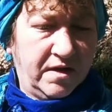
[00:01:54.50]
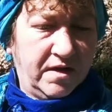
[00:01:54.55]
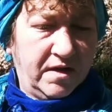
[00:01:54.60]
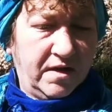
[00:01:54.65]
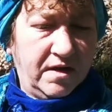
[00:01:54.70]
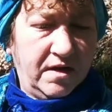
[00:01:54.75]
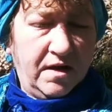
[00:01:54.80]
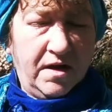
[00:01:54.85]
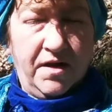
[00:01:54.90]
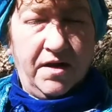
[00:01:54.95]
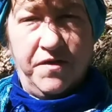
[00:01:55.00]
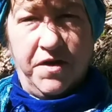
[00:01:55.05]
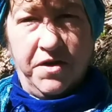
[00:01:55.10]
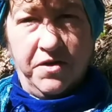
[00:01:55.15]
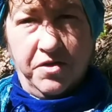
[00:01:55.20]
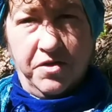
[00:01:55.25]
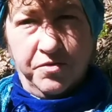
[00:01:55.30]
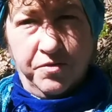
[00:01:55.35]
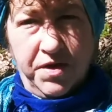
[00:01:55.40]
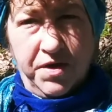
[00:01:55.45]

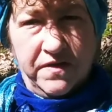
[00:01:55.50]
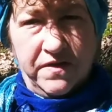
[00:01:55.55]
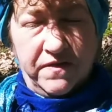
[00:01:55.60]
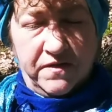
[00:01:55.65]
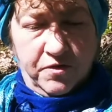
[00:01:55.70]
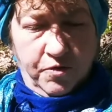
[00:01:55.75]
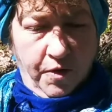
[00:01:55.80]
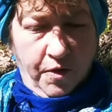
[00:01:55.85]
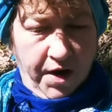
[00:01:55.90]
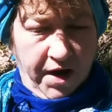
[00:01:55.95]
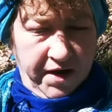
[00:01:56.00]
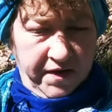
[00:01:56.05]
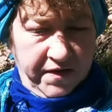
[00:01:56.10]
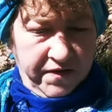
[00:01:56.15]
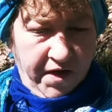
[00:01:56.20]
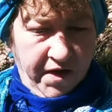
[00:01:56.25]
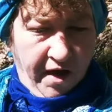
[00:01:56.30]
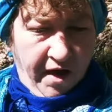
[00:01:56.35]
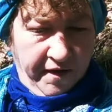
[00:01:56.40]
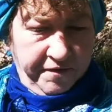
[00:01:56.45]
Living 3 stories
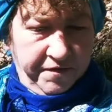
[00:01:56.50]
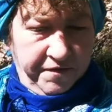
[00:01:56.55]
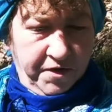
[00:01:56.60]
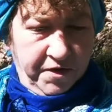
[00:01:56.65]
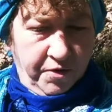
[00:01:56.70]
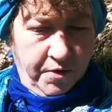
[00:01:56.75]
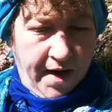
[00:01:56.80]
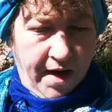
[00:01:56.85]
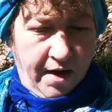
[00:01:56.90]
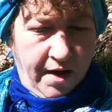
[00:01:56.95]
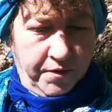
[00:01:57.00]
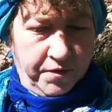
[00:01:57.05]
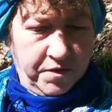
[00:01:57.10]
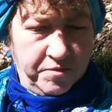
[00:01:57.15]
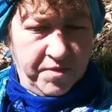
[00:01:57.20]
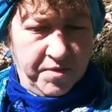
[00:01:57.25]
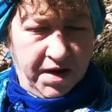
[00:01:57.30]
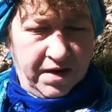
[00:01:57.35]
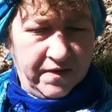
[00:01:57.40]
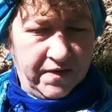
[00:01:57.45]
off the ground
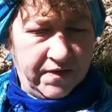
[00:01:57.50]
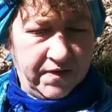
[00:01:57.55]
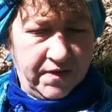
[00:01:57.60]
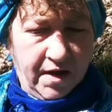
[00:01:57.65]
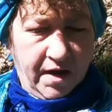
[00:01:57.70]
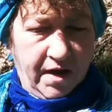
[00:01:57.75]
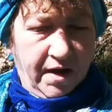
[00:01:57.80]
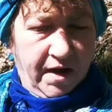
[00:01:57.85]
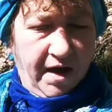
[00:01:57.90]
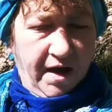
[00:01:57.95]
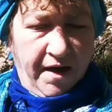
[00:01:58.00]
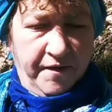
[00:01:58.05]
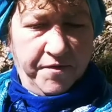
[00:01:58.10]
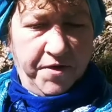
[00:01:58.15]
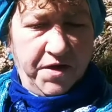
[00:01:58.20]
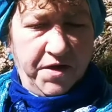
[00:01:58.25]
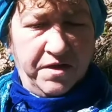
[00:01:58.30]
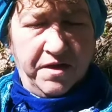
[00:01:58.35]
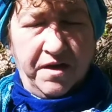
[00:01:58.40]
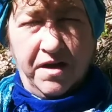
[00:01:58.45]
makes
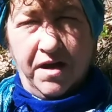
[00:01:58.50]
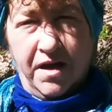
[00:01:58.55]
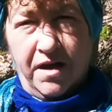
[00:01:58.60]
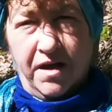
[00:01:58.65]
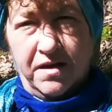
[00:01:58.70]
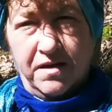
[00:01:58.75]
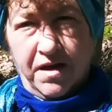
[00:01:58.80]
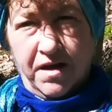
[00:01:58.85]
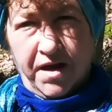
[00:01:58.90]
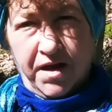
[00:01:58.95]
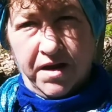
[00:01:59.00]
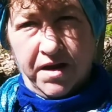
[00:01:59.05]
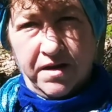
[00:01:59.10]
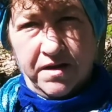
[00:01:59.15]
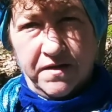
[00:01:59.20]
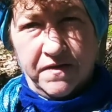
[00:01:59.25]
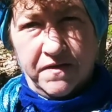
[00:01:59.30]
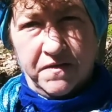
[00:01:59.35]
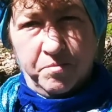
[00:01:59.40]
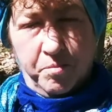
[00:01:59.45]
everything at night
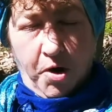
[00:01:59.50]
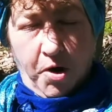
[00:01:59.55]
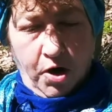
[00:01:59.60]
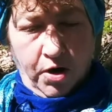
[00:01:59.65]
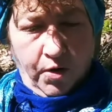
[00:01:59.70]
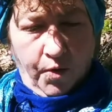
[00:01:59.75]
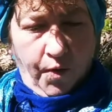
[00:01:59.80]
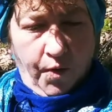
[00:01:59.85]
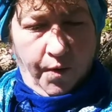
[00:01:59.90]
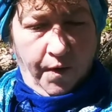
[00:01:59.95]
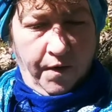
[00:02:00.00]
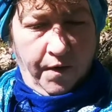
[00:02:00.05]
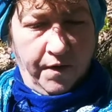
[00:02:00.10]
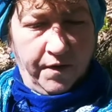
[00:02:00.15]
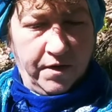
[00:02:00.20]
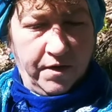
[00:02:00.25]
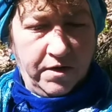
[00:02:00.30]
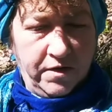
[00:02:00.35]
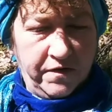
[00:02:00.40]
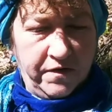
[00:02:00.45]
sparkle,
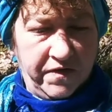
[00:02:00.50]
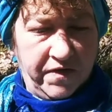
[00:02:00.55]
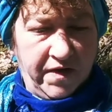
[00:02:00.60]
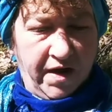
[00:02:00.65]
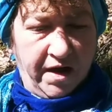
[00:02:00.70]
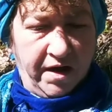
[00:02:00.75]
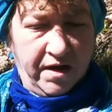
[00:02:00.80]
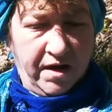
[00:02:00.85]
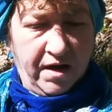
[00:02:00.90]
you said.